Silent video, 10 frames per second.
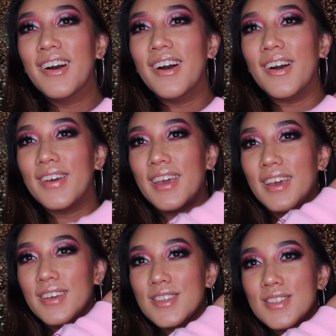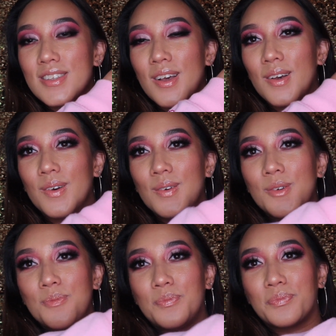Okay, so
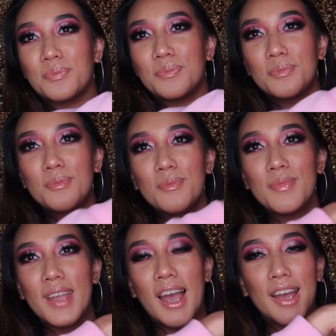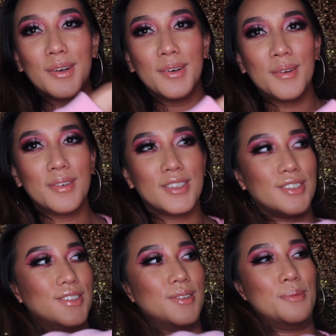I don't know what to
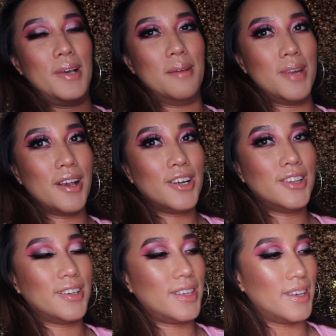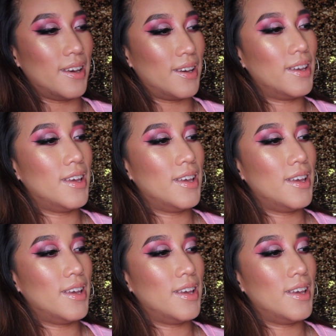do, but I'm not gonna look yet.